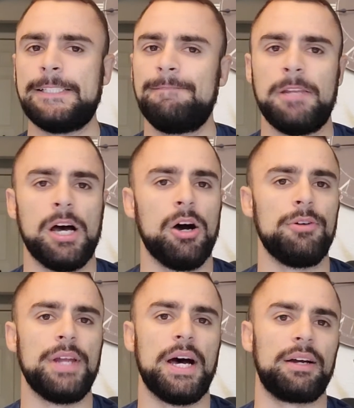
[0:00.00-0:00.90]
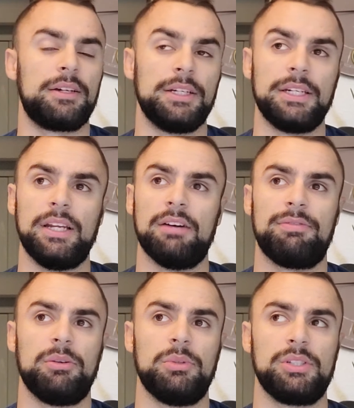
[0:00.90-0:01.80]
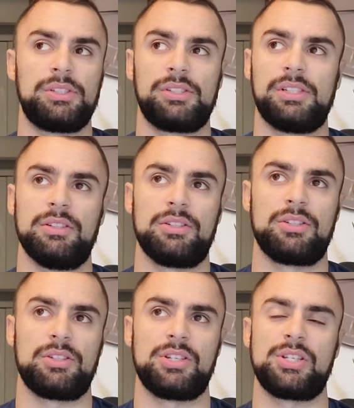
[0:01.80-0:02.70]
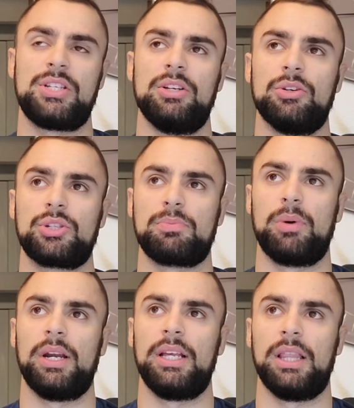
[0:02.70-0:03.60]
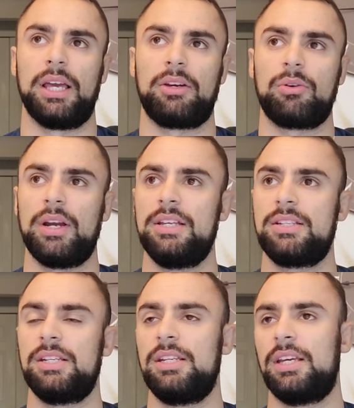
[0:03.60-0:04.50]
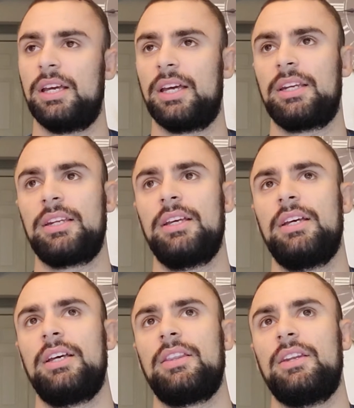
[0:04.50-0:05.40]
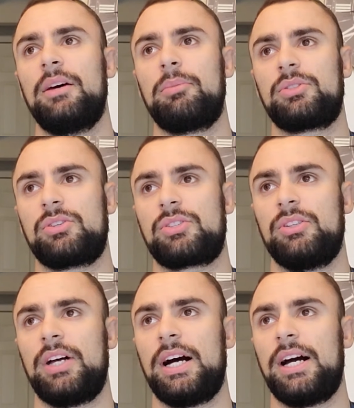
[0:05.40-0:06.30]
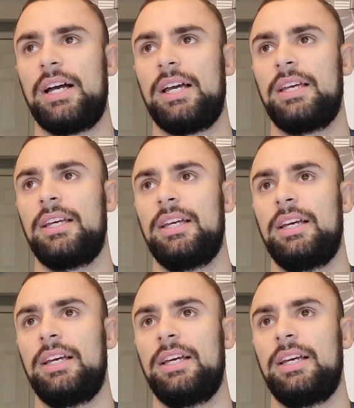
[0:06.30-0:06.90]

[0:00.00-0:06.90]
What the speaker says: no, not good enough? It's still spreading like crazy, and the numbers are still high.